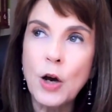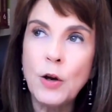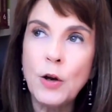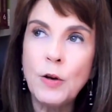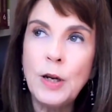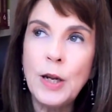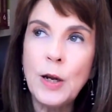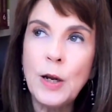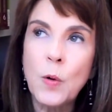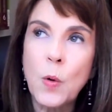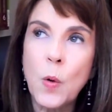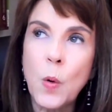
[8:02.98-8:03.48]

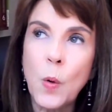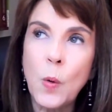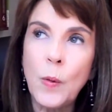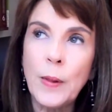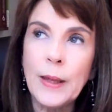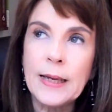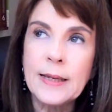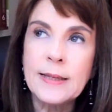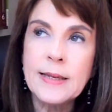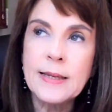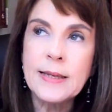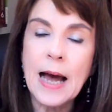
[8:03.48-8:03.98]
only call
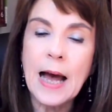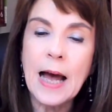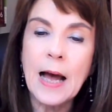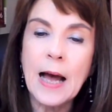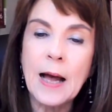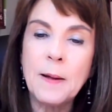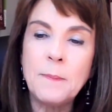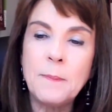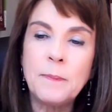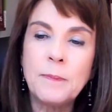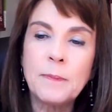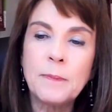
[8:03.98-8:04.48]
it
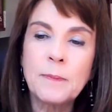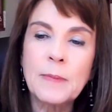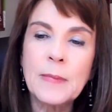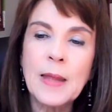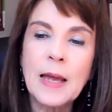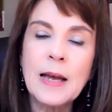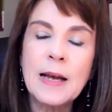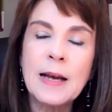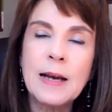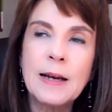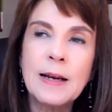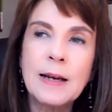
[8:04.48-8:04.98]

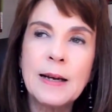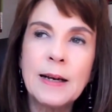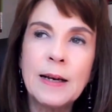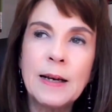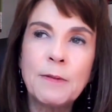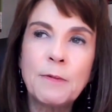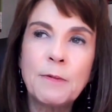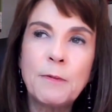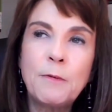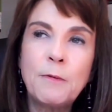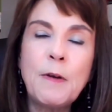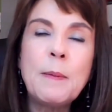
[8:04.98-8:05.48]

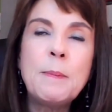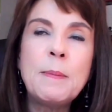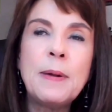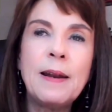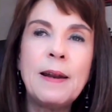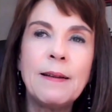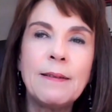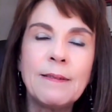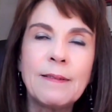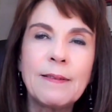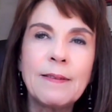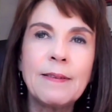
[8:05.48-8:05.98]
a
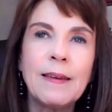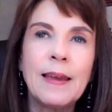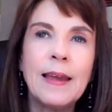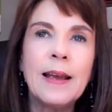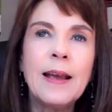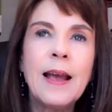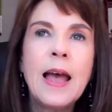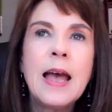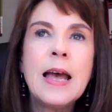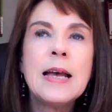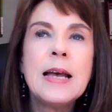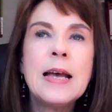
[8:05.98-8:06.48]
feminine
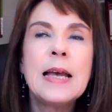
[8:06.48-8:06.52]
thing.